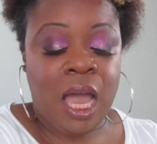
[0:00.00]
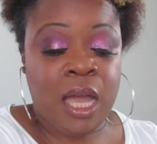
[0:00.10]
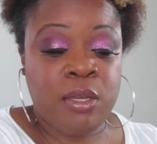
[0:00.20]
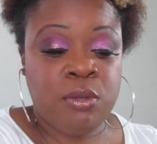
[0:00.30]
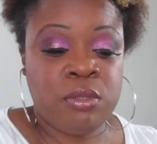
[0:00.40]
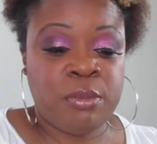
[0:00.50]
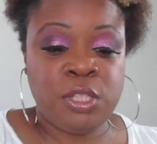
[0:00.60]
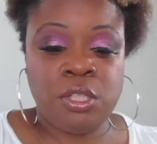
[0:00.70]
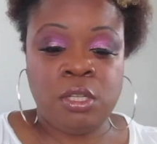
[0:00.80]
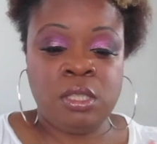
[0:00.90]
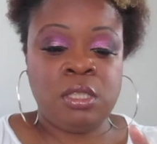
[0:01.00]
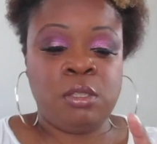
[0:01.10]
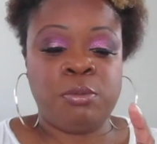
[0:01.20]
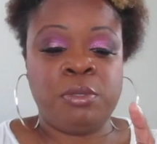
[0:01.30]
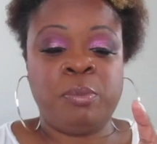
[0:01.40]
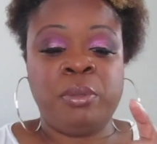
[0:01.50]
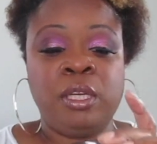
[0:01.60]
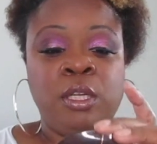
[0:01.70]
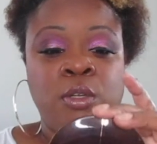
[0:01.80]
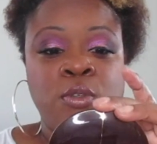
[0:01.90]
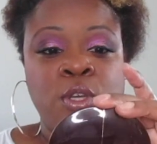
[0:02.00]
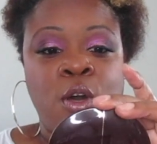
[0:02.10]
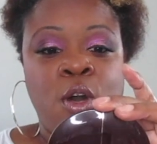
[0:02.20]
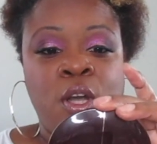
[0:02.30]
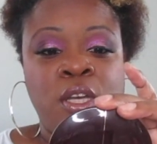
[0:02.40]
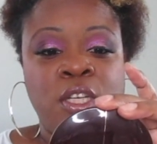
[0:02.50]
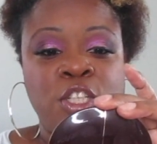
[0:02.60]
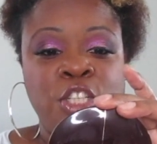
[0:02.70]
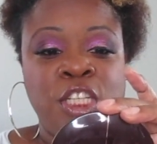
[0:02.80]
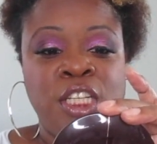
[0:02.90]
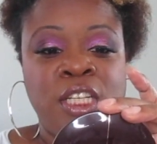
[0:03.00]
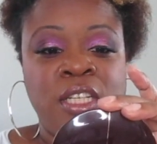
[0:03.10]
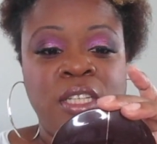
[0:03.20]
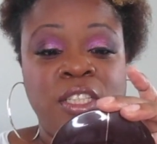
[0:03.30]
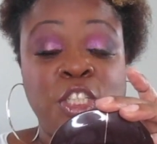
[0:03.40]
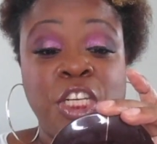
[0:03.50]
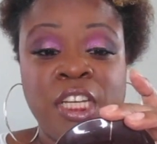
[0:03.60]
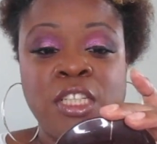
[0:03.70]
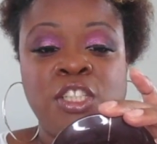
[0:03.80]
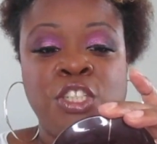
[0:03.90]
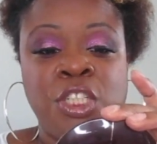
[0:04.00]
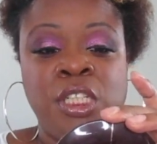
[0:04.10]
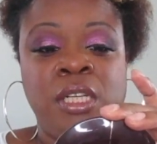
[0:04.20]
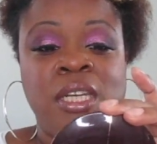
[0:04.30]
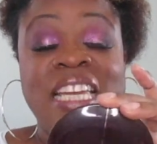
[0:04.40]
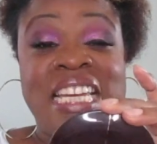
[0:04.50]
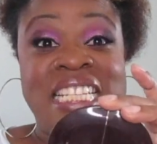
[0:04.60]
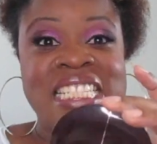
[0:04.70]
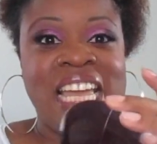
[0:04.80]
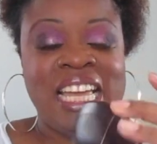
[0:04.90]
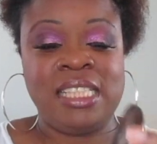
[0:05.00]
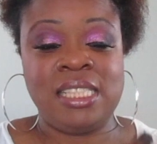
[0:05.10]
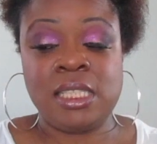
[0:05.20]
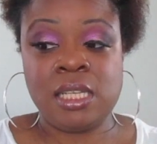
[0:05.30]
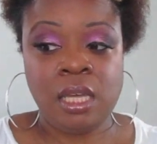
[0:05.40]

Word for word: I use my Charlotte Tilbury Pillow Talk Chic, Cheek to Chic Intense.